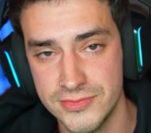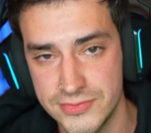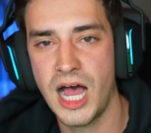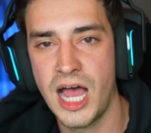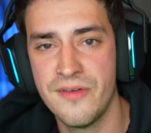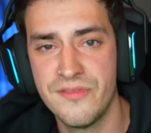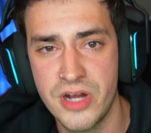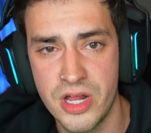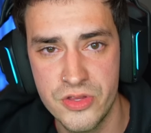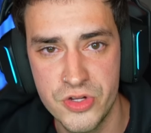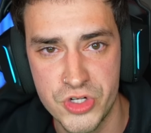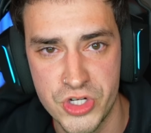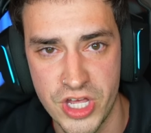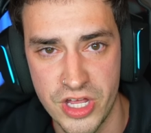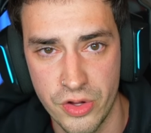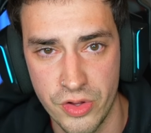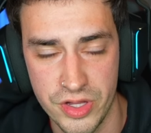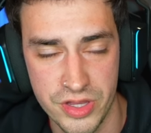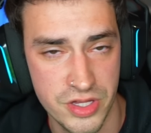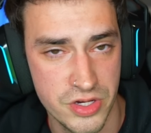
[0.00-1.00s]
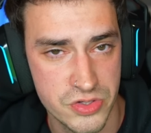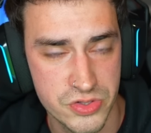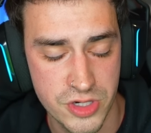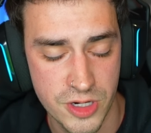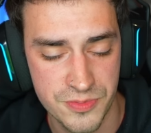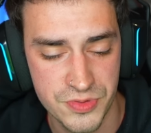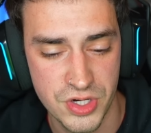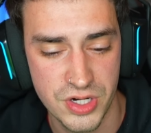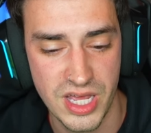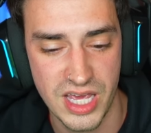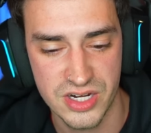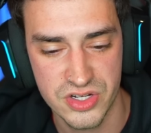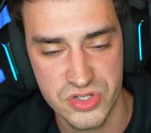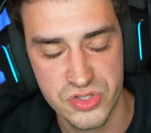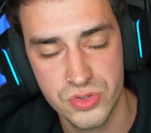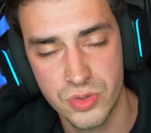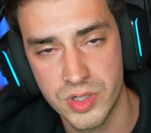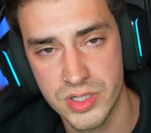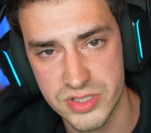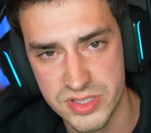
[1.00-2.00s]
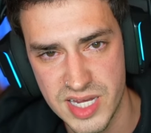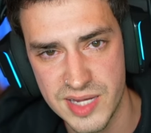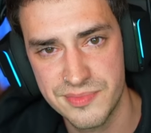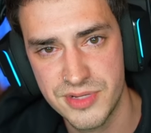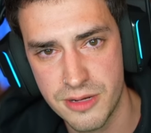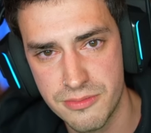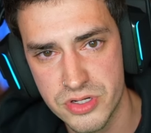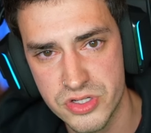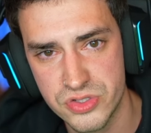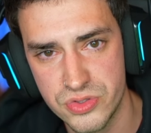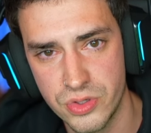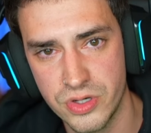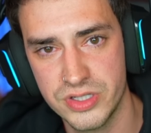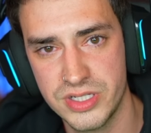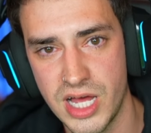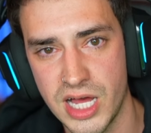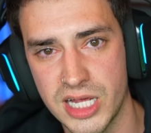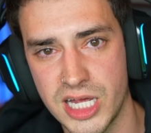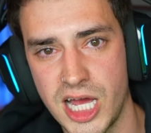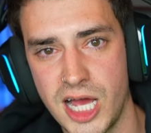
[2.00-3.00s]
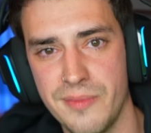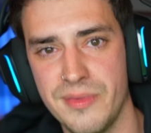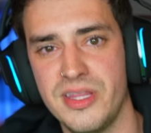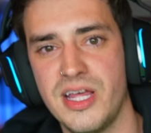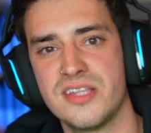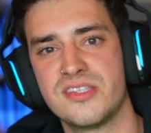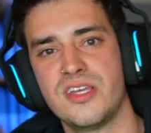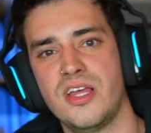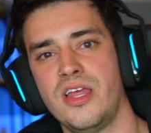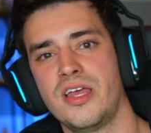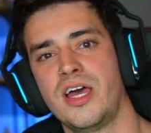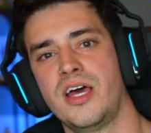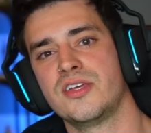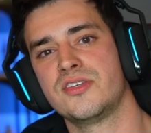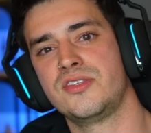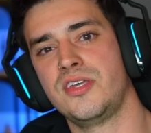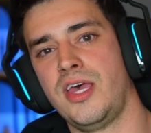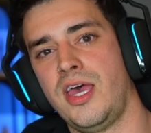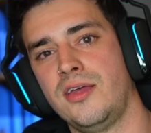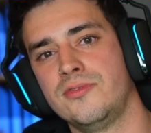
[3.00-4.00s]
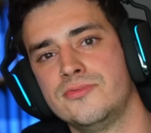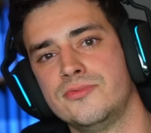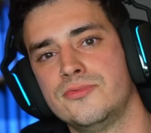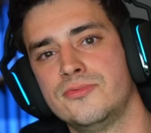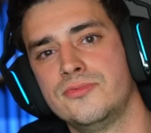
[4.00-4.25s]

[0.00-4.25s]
I have another channel in the description and a store at sam tabor store dot com, and that's all I got to say.